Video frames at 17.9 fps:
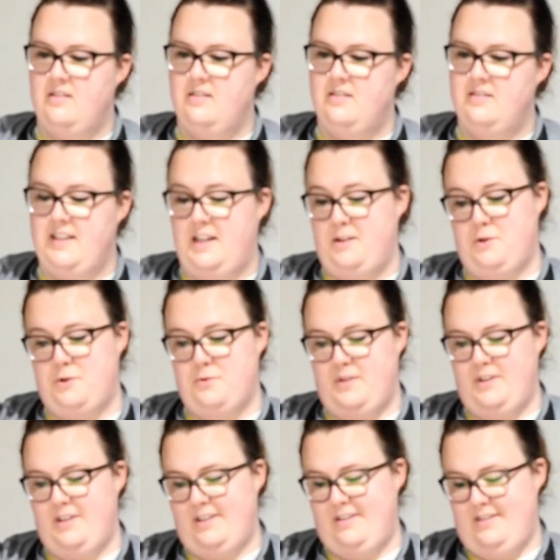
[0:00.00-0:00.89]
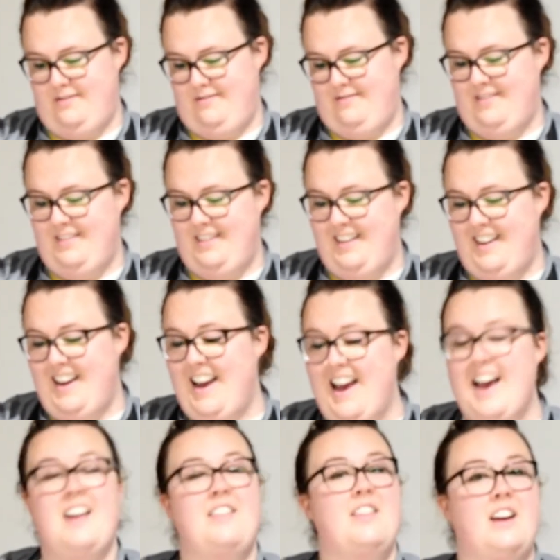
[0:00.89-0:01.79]
That looks really good.
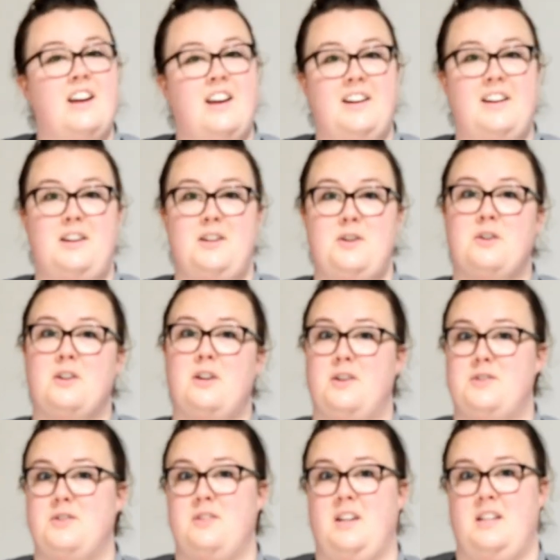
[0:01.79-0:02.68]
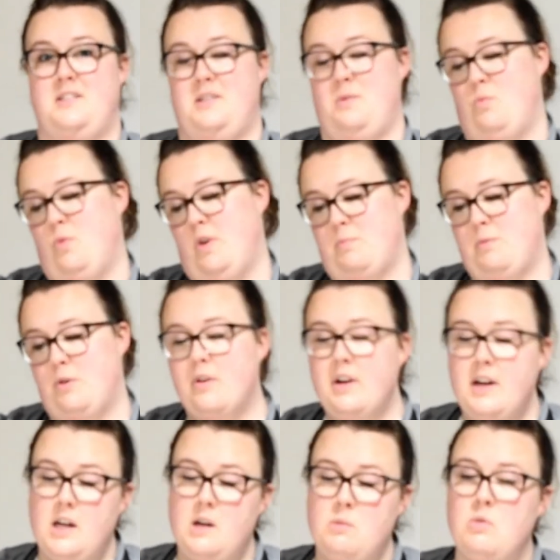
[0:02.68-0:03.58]
And then you could also get some whipped
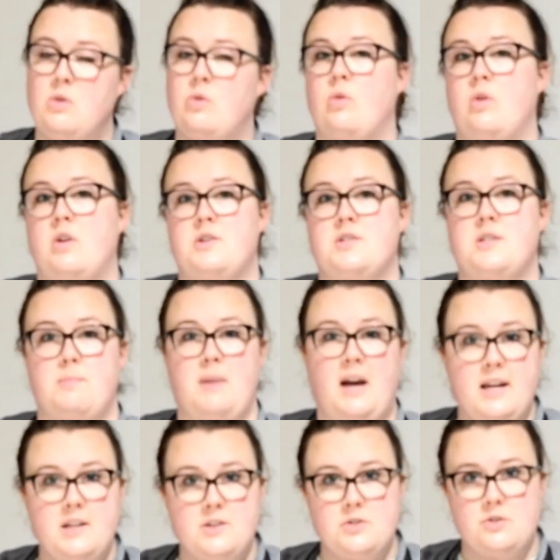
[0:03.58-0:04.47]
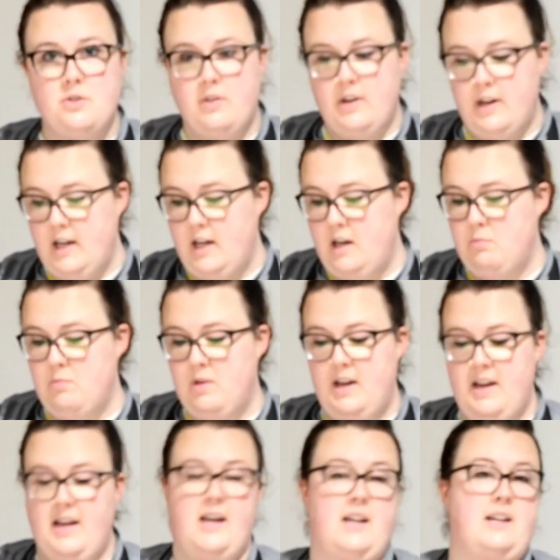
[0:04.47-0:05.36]
cream or some ice cream
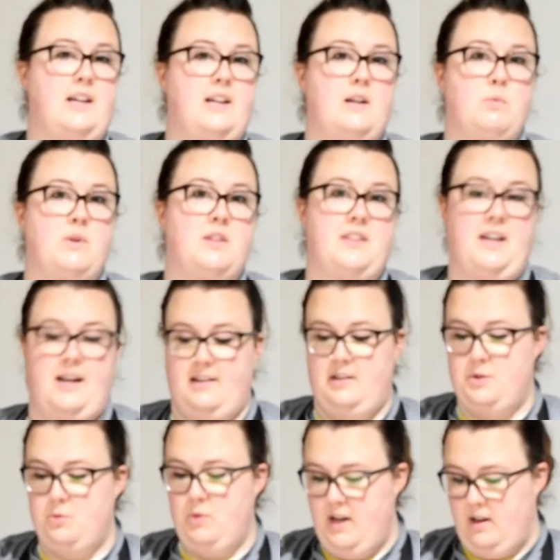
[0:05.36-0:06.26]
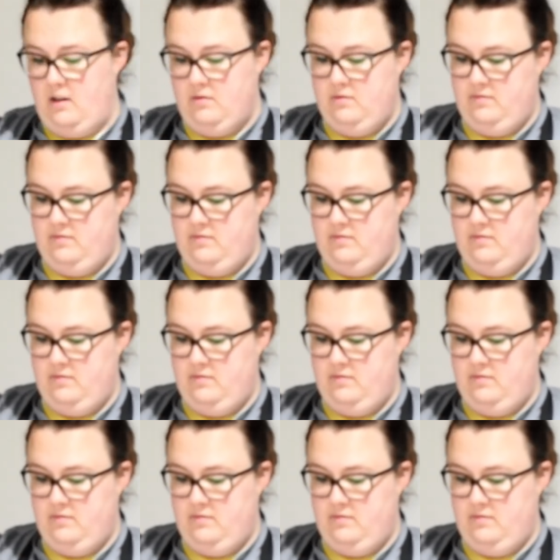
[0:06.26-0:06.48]
and eat it with that as well.